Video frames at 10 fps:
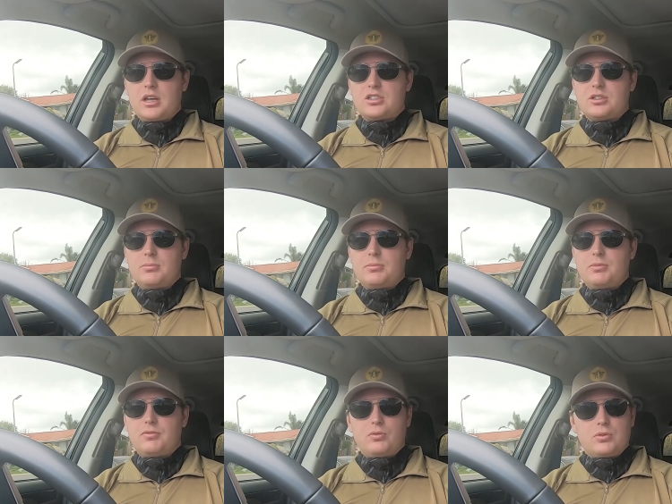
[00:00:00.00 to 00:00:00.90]
actually a bit
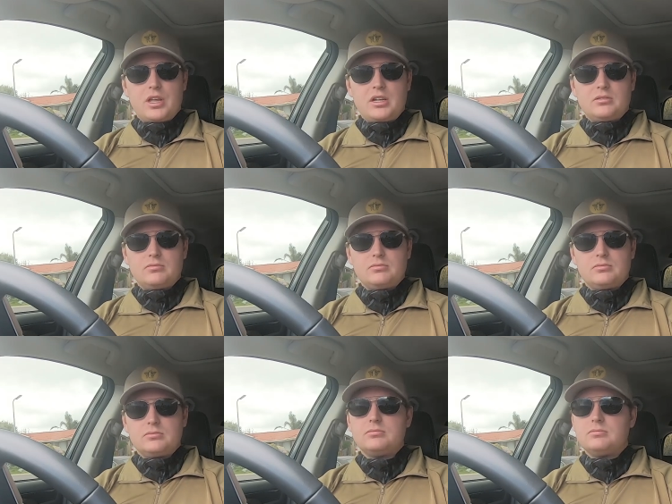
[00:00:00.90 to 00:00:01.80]
before that
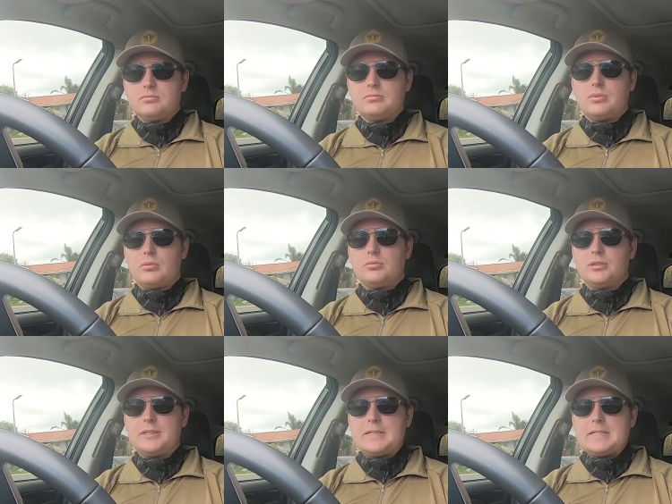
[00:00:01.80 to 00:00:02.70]

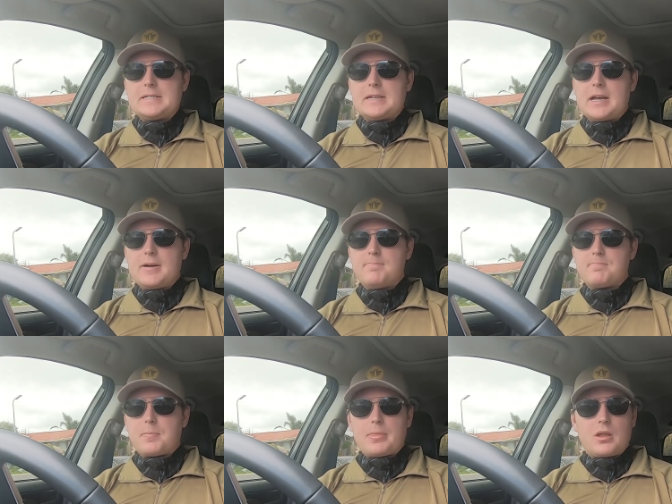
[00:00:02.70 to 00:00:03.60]
probably.
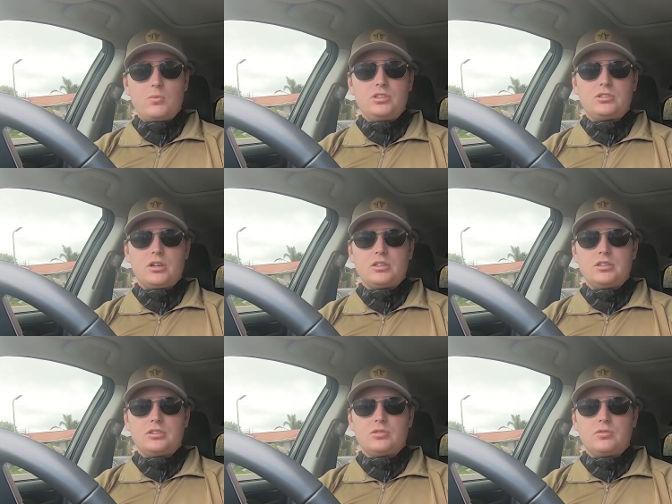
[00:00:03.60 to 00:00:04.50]
We started
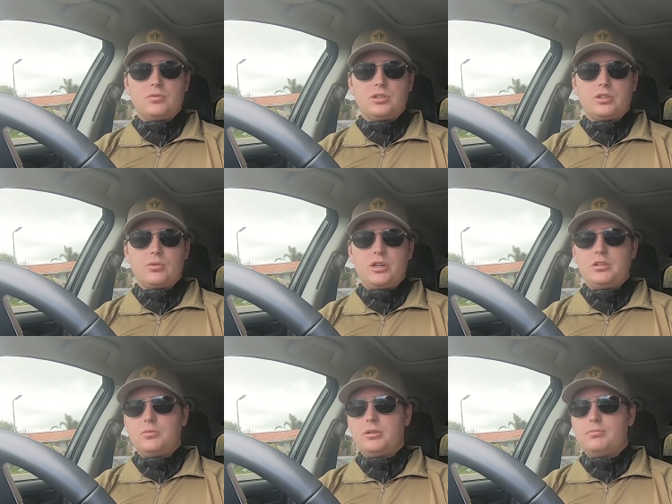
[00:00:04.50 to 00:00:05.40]
this off with a
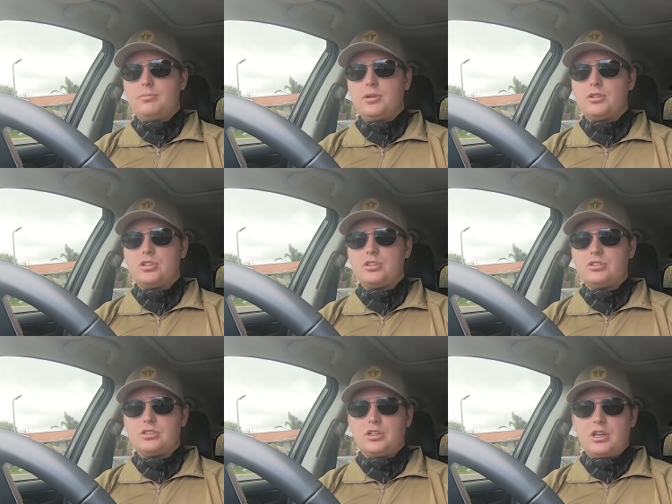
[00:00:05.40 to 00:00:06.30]
queen we
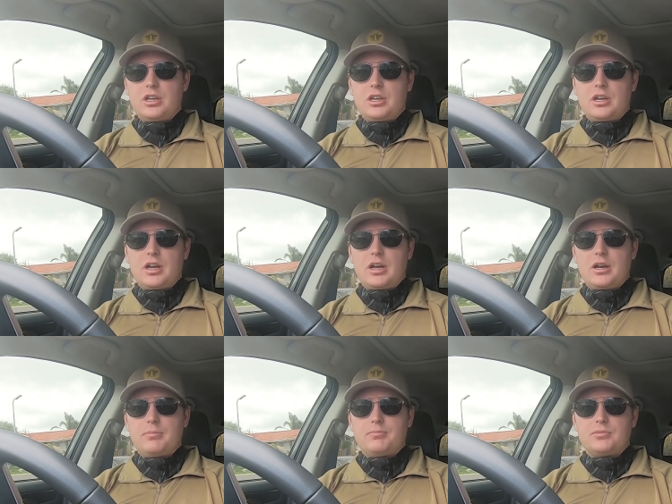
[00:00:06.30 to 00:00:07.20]
purchased,
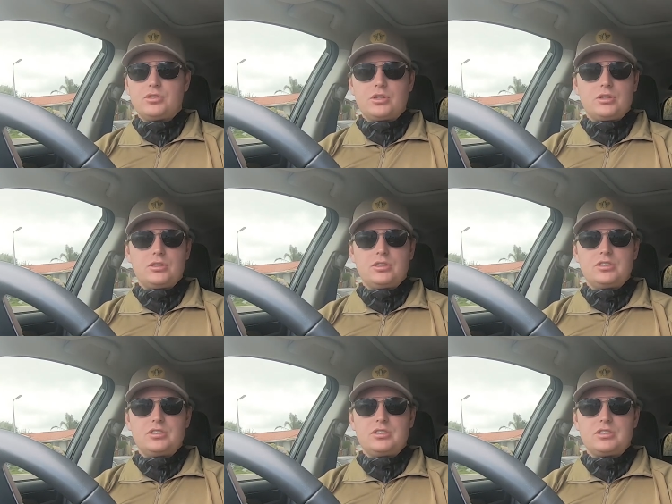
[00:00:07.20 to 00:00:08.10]
so
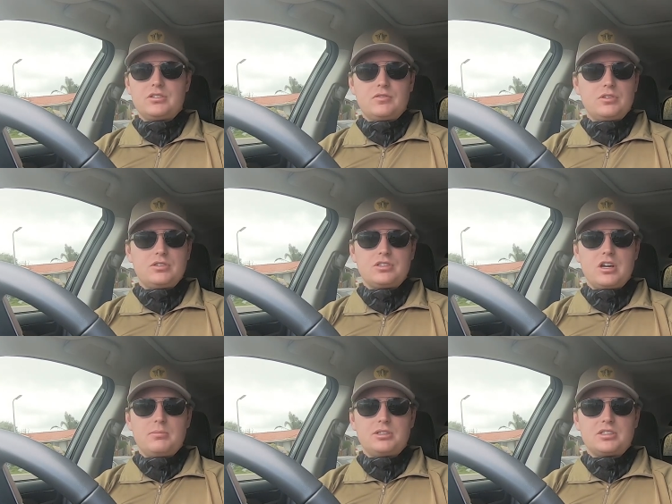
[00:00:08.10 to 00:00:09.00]
this is the first
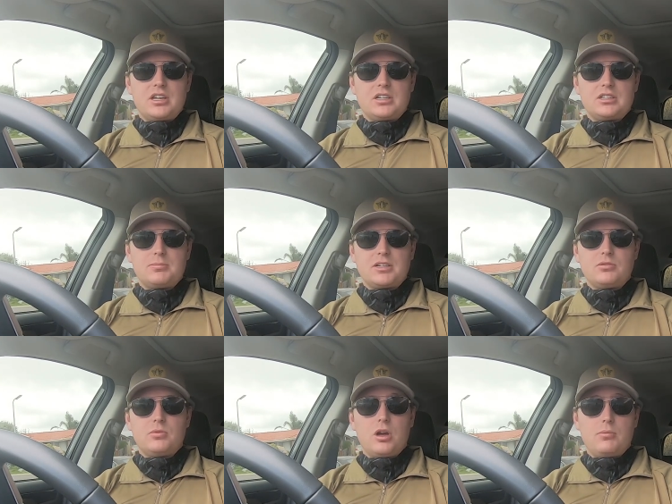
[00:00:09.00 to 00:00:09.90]
time it's getting
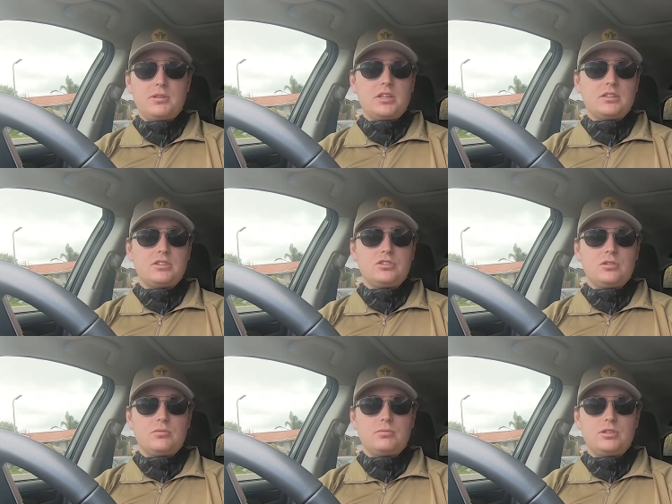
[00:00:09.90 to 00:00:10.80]
inspected. We're hoping that this
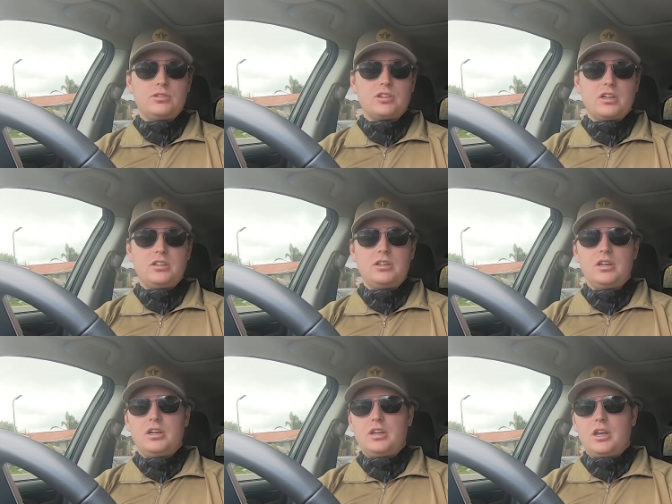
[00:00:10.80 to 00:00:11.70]
year it'll produce honey,
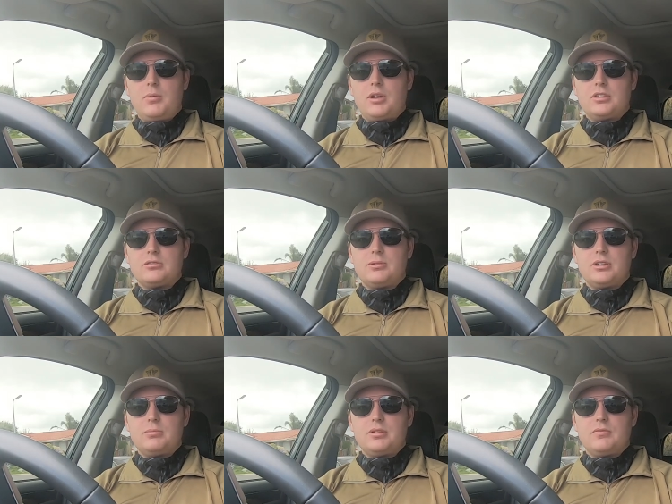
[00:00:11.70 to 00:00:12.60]
and we're going to
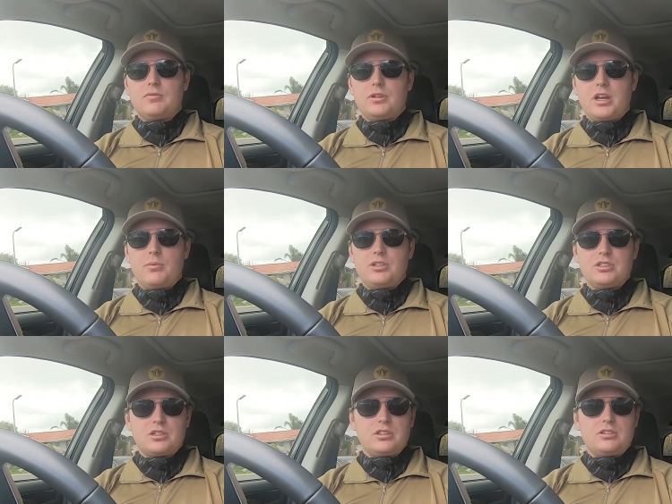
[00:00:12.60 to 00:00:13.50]
split it, but for now we're
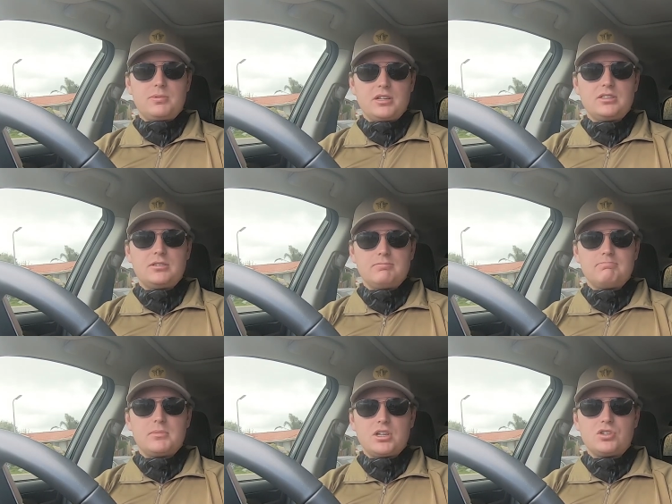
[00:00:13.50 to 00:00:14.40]
just going to inspect it,
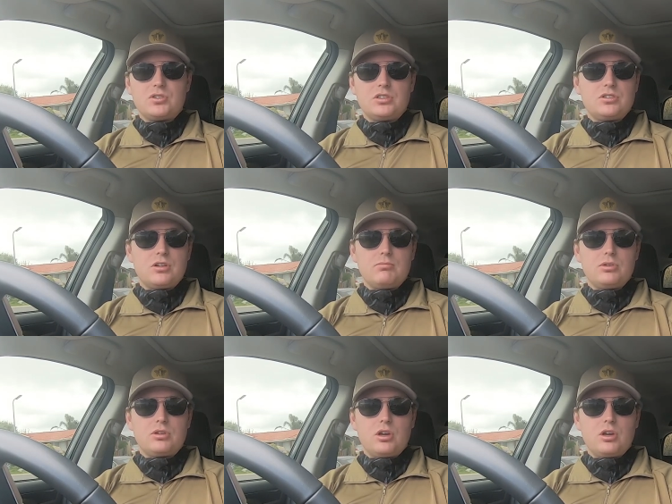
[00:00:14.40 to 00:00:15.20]
make sure there's no burr